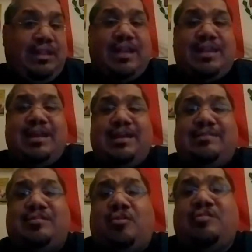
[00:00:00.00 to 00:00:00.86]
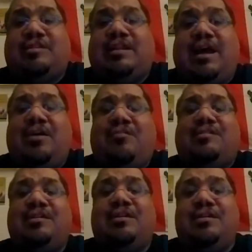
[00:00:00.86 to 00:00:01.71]
yes, those
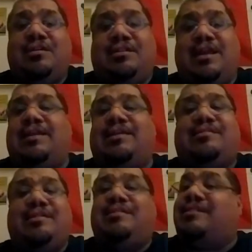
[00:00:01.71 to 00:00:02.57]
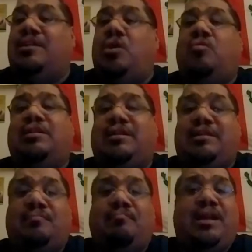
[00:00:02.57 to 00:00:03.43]
styles did exist in Oakland
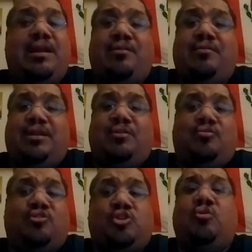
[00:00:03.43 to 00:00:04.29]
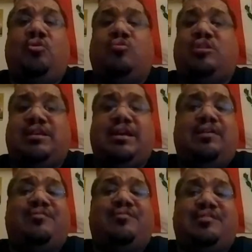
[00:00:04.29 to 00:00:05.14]
and the Bay Area, those Cholo
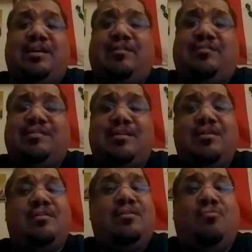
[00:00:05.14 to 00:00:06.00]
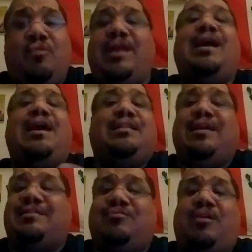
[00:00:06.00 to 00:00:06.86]
Chicano styles. We had
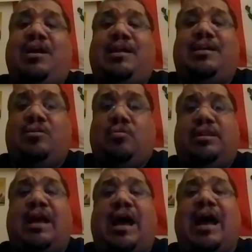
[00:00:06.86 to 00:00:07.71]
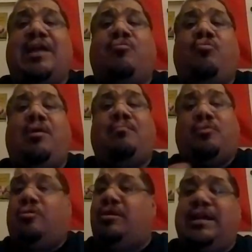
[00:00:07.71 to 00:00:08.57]
that swag in Oakland. I grew
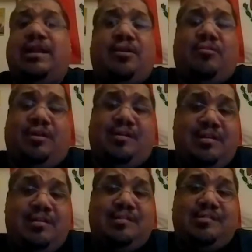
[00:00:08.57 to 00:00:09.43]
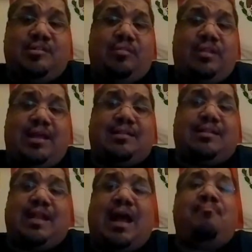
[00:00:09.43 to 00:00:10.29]
up during that era. So that
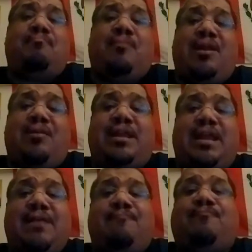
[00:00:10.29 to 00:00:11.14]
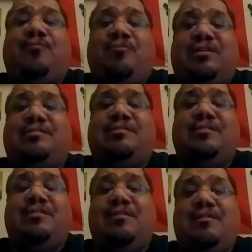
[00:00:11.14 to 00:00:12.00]
I'm very influenced
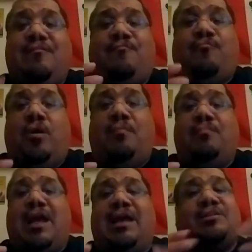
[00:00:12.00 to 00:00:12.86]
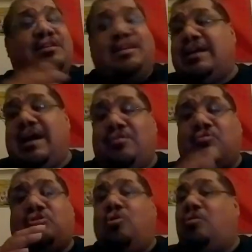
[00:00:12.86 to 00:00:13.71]
from that
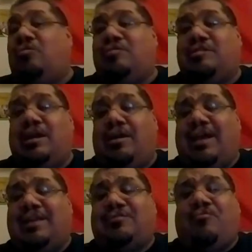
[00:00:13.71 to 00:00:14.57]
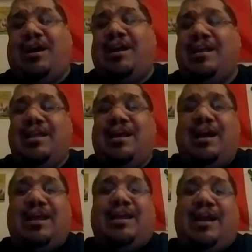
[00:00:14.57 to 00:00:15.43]
Chicano Cholo style. That's why
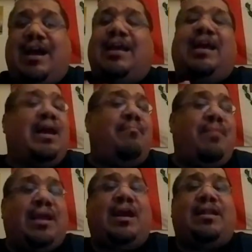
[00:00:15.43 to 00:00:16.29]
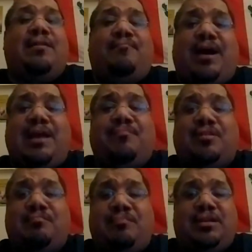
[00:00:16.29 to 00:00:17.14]
I kind of have that kind of vibe
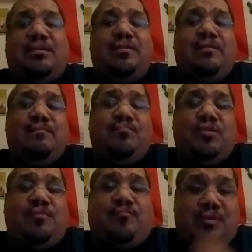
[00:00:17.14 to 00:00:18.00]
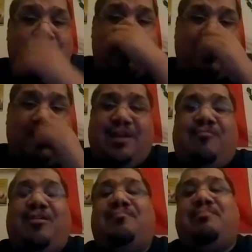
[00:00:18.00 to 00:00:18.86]
to me. You feel me? Oh yeah,
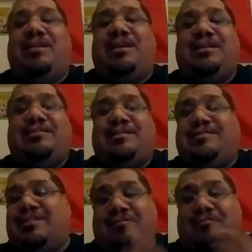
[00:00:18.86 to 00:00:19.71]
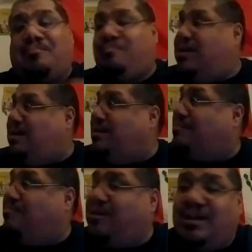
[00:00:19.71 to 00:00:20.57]
wearing beanies. They still wear
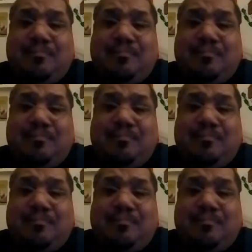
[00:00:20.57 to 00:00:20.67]
beanies, but